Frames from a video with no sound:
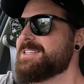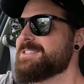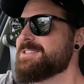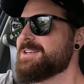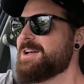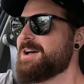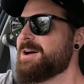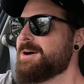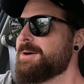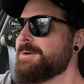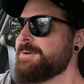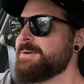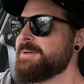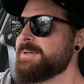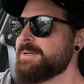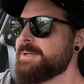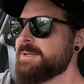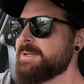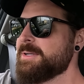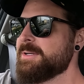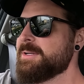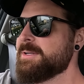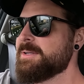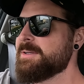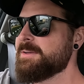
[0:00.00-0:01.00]
years old,
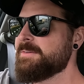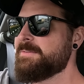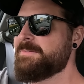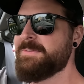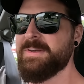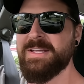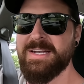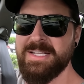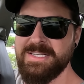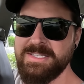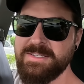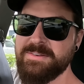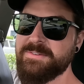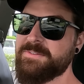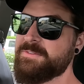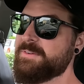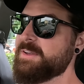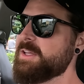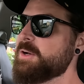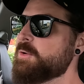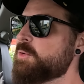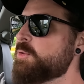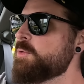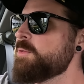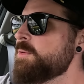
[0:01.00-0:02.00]
fit as a
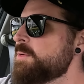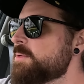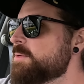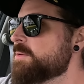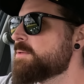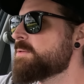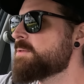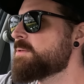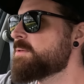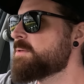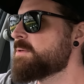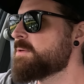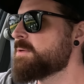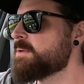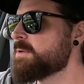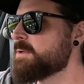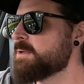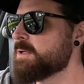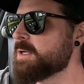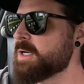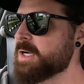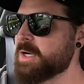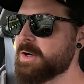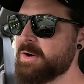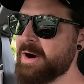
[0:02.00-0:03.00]
fiddle.
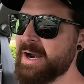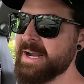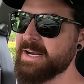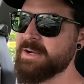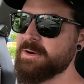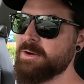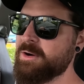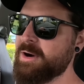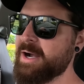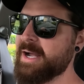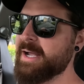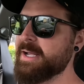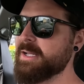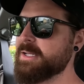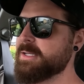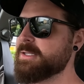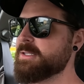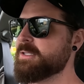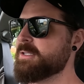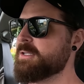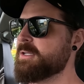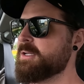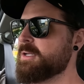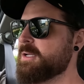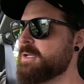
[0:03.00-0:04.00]
Great guy.
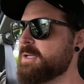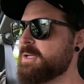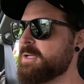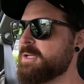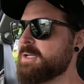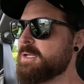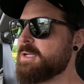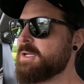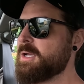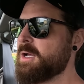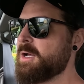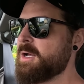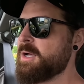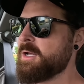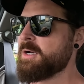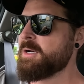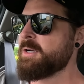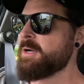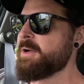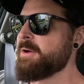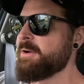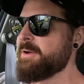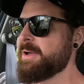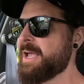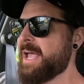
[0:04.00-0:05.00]
I
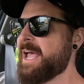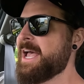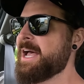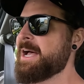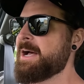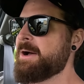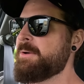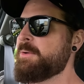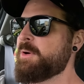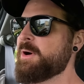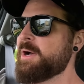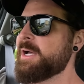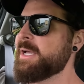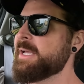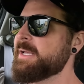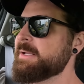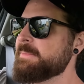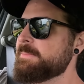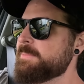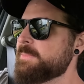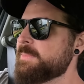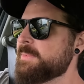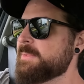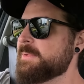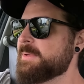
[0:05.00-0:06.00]
don't know how
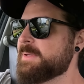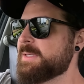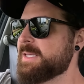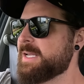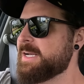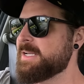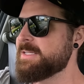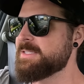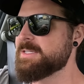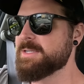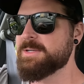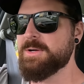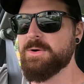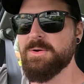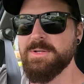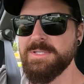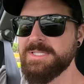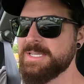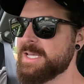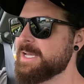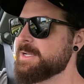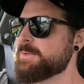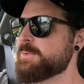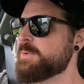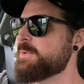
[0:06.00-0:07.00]
I get into
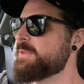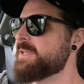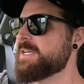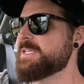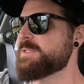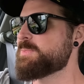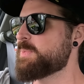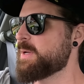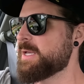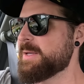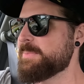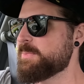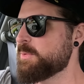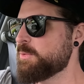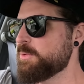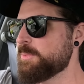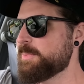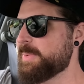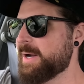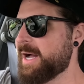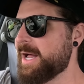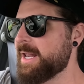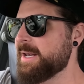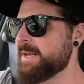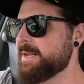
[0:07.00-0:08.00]
contact with these people,
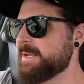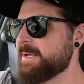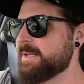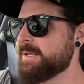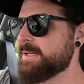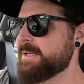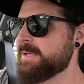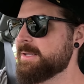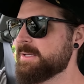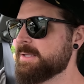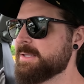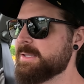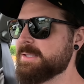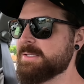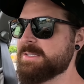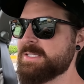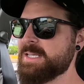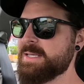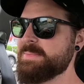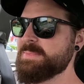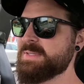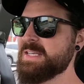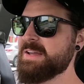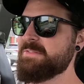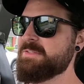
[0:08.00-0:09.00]
but
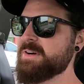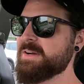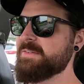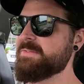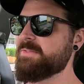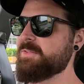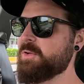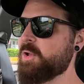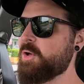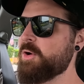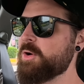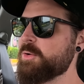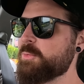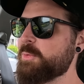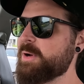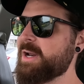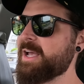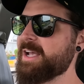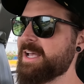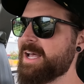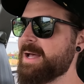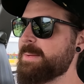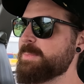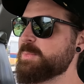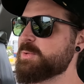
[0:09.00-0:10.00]
seems every vlog when
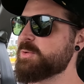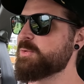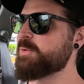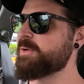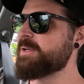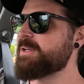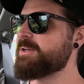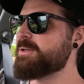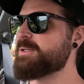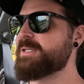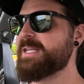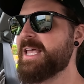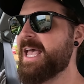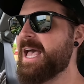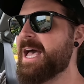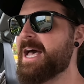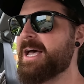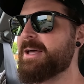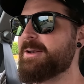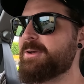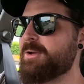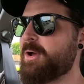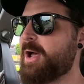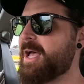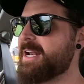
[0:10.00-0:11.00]
I come to a new
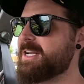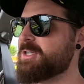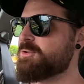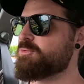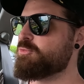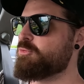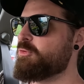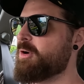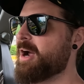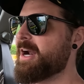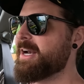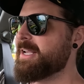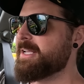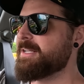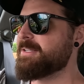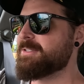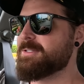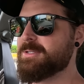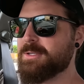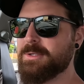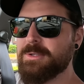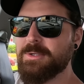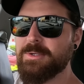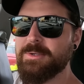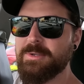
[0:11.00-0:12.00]
town, I just run
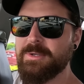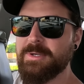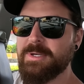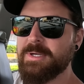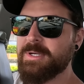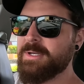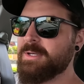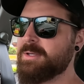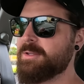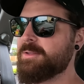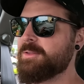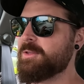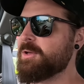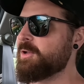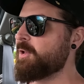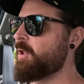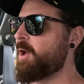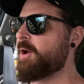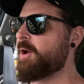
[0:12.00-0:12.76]
into the